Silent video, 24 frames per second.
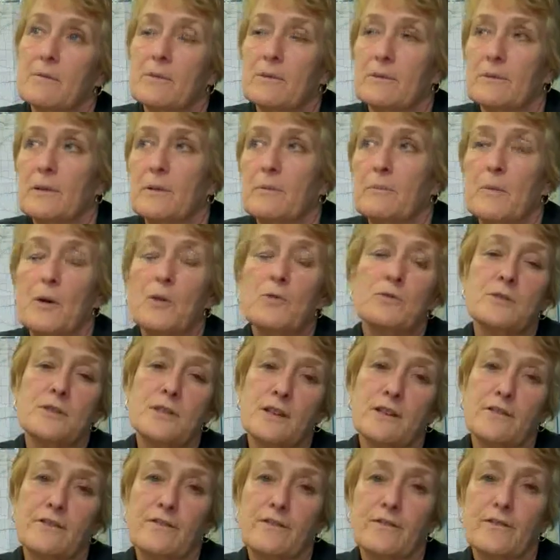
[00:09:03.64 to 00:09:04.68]
well,
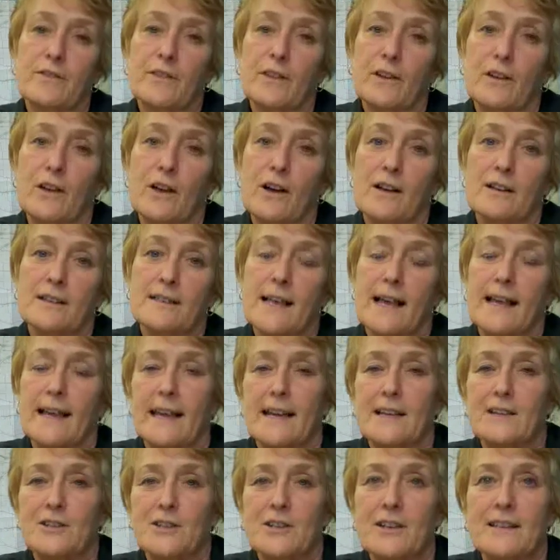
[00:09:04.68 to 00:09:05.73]
most of the laws, I
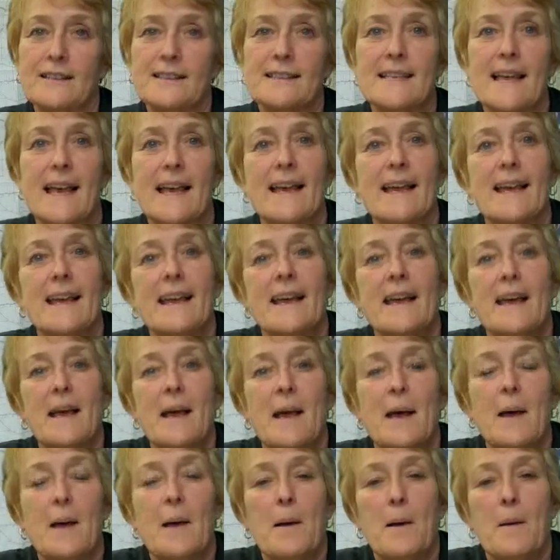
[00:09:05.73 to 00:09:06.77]
guess you could say.
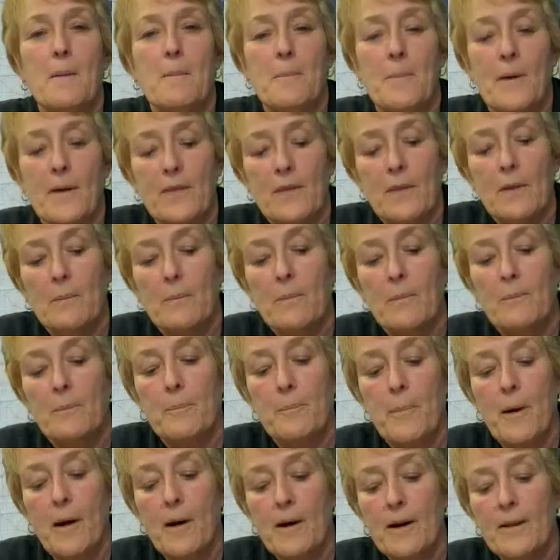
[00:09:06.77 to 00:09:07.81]
But the
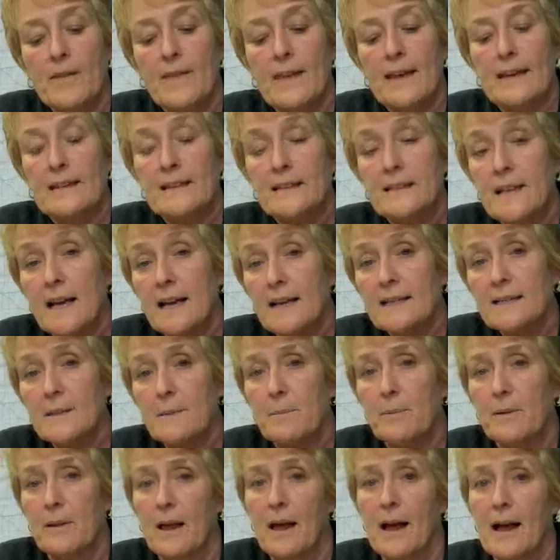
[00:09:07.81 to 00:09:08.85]
part that does
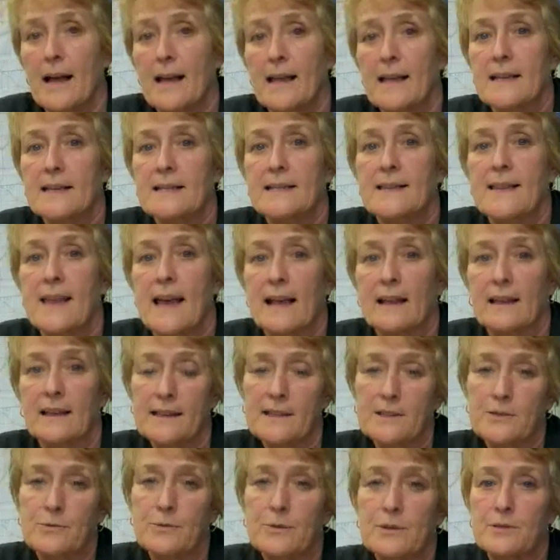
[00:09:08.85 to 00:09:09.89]
apply is that
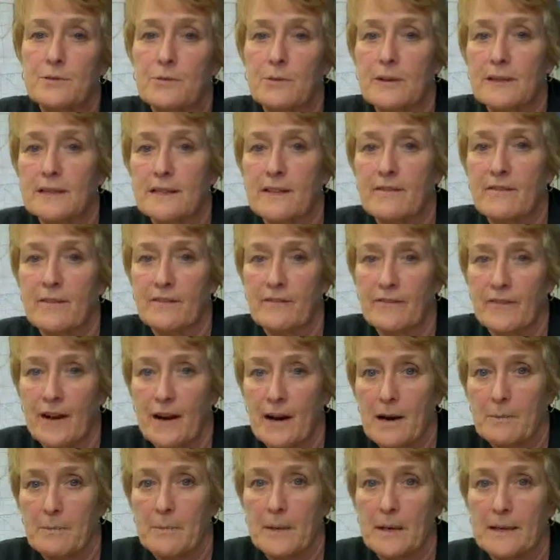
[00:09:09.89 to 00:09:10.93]
least restrictive
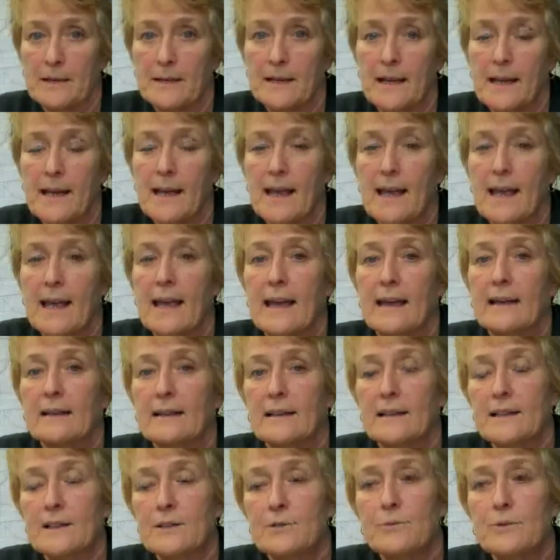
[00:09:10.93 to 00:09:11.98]
environment. And
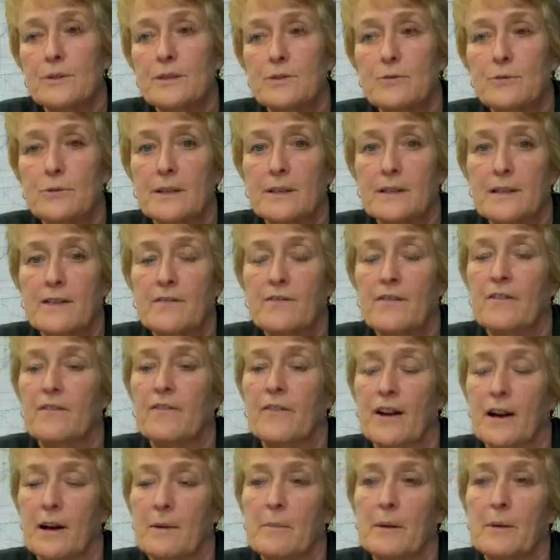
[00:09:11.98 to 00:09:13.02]
least restrictive
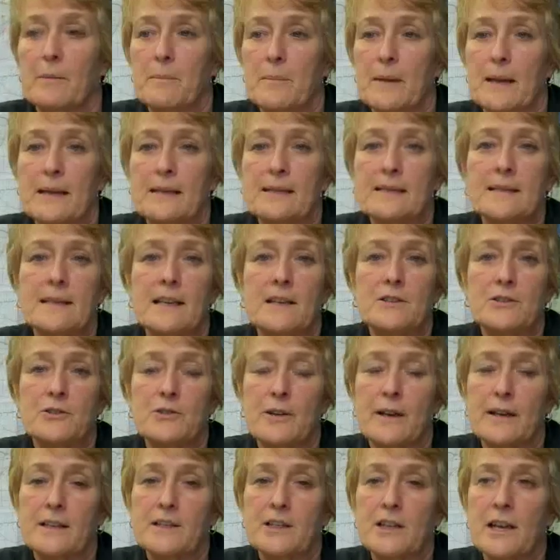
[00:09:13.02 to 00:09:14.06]
environment means that
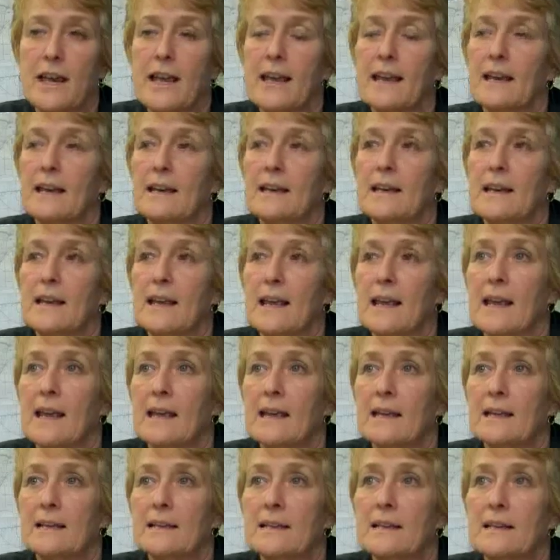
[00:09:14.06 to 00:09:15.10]
you're educated
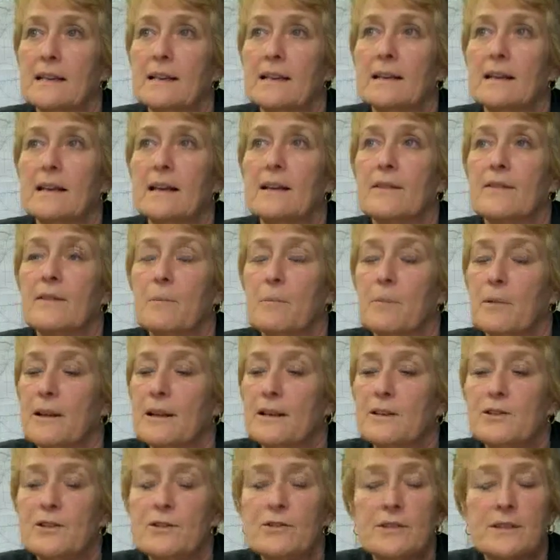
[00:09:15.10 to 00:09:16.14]
in the
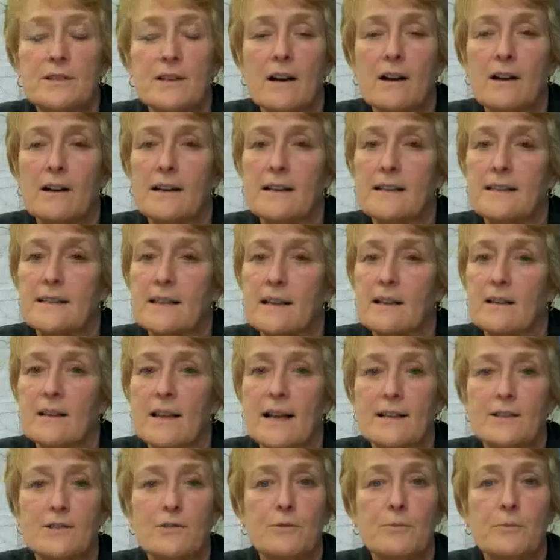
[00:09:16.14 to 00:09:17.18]
place you start is the
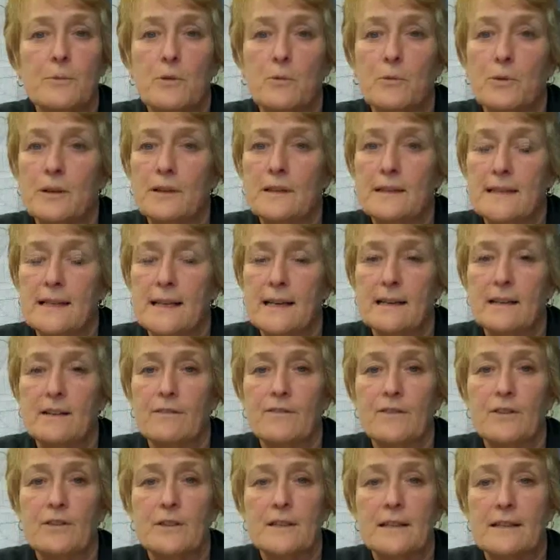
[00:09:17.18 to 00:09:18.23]
classroom you would attend
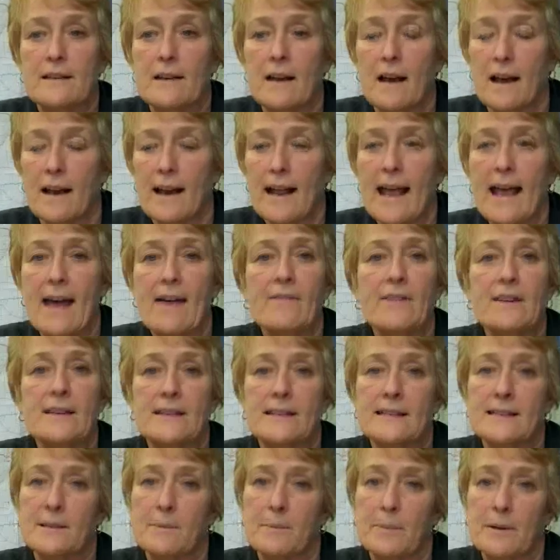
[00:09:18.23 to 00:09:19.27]
if you did not have a
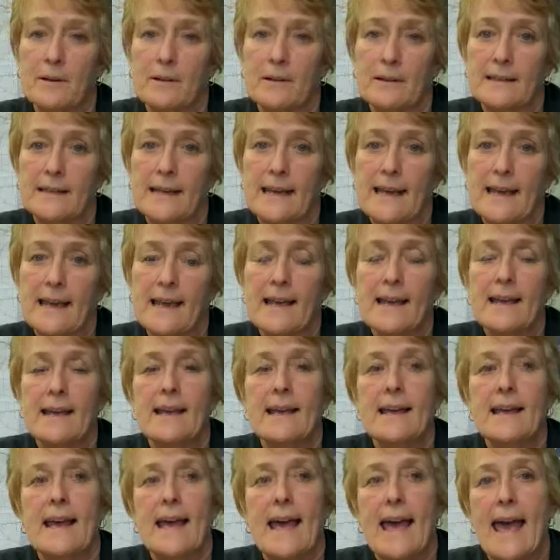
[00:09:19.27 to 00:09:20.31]
disability,
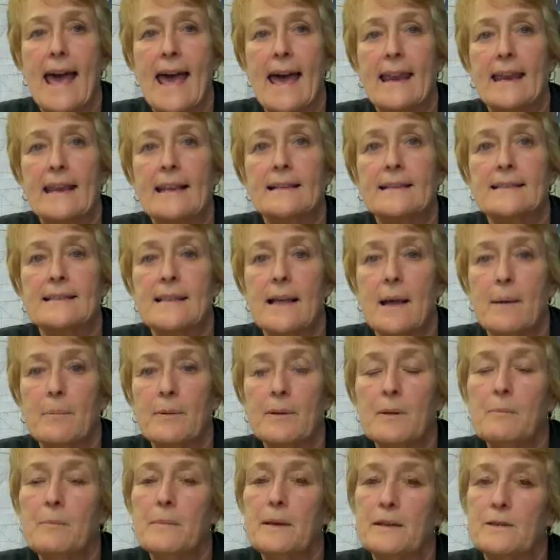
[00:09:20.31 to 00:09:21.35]
adding
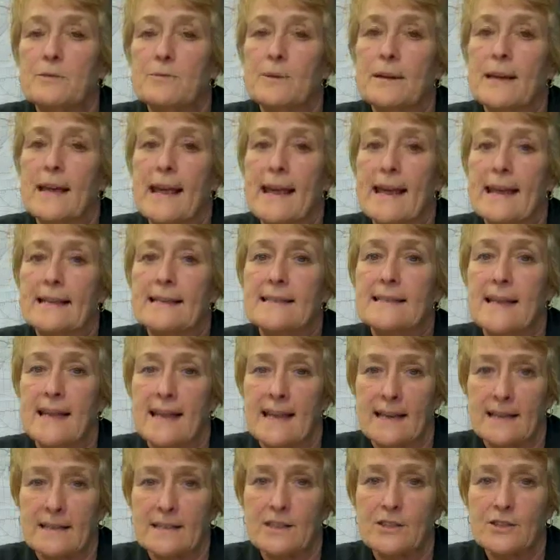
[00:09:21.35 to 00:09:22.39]
supplementary aids
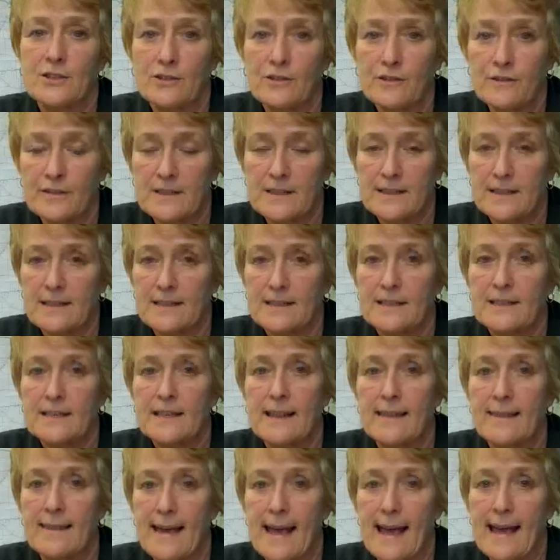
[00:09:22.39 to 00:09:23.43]
and services
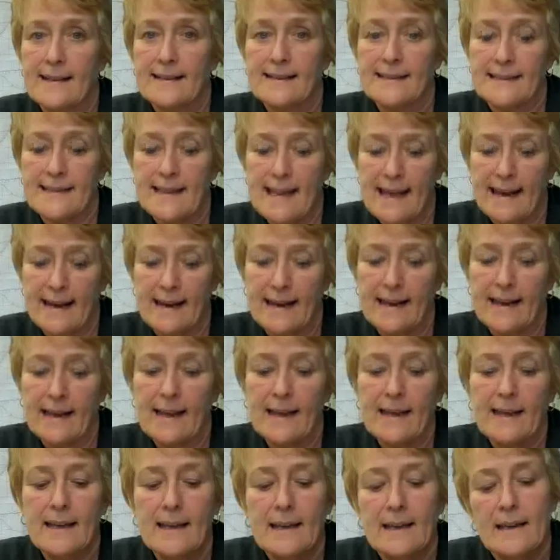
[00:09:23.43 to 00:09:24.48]
to that setting.
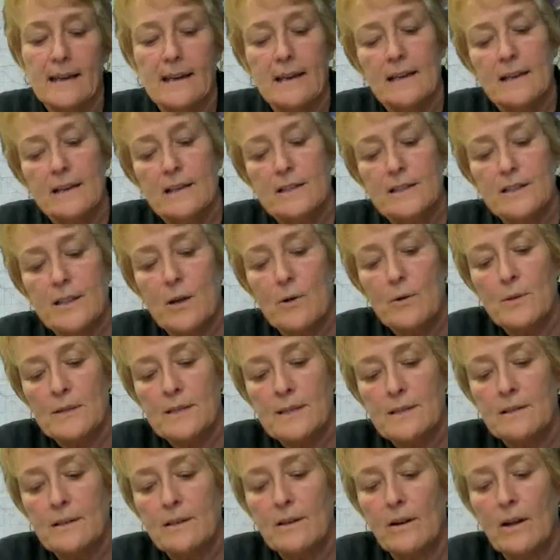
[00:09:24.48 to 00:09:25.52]
So it's
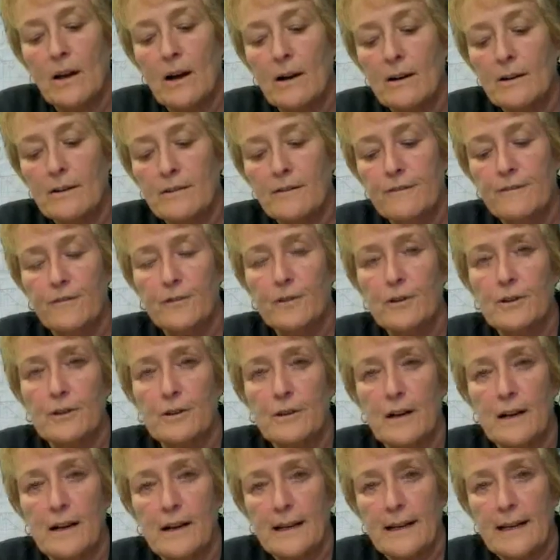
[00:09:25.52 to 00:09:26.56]
a little harder
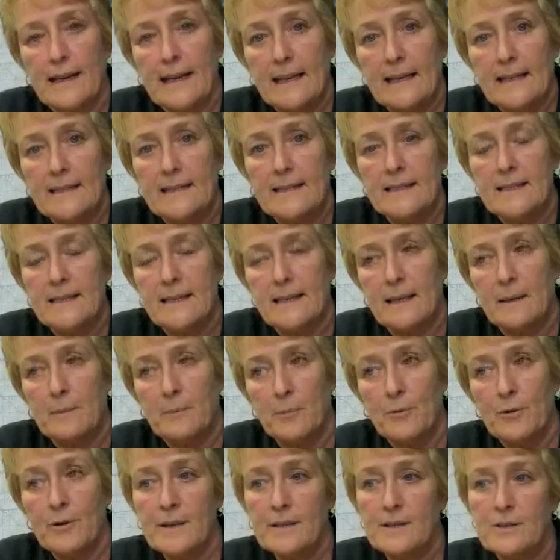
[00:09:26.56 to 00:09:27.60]
for kids in
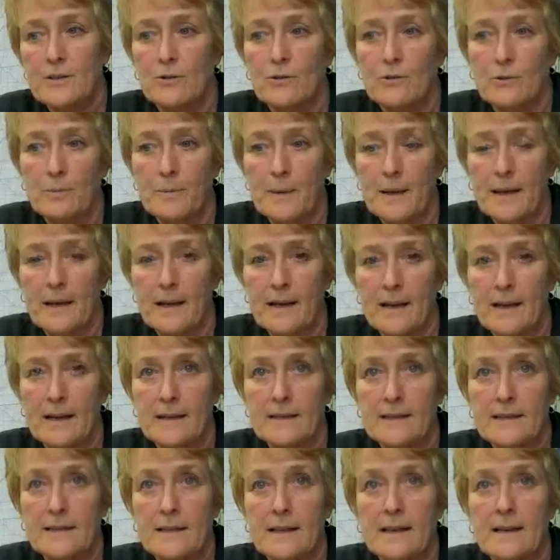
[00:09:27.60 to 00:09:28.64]
preschool
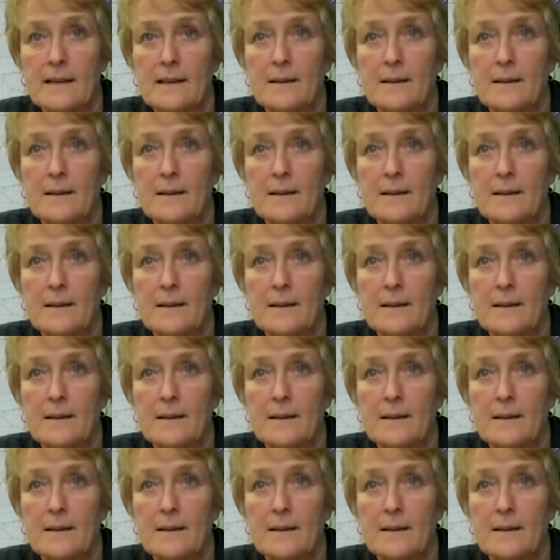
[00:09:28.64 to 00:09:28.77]
because